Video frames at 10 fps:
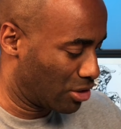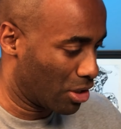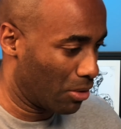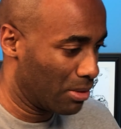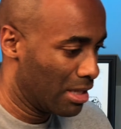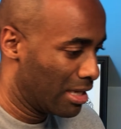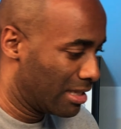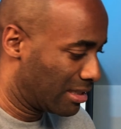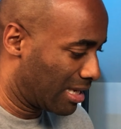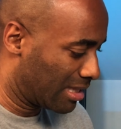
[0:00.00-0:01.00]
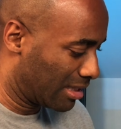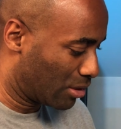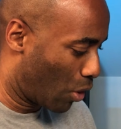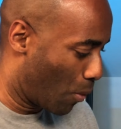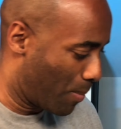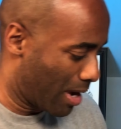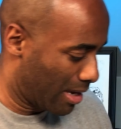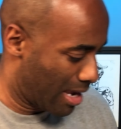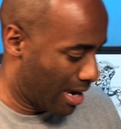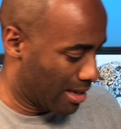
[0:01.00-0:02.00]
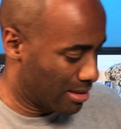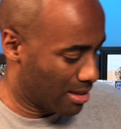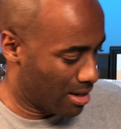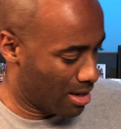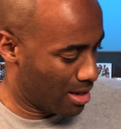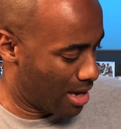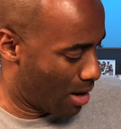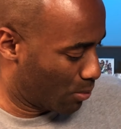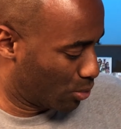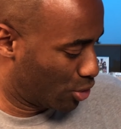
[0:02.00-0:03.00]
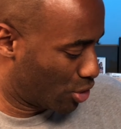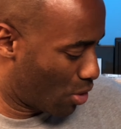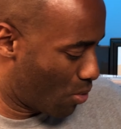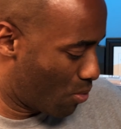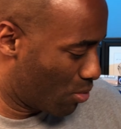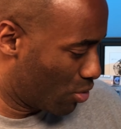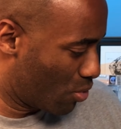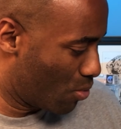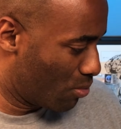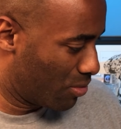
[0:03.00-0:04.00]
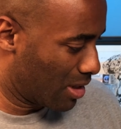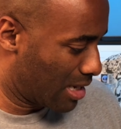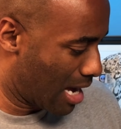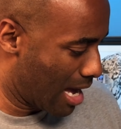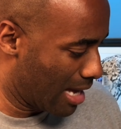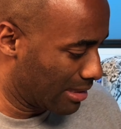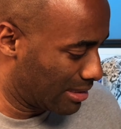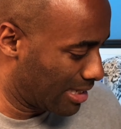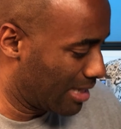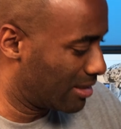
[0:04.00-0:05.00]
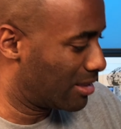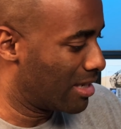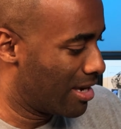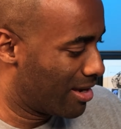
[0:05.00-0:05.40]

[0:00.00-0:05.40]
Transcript: So let's get this open, and I will show you the contents.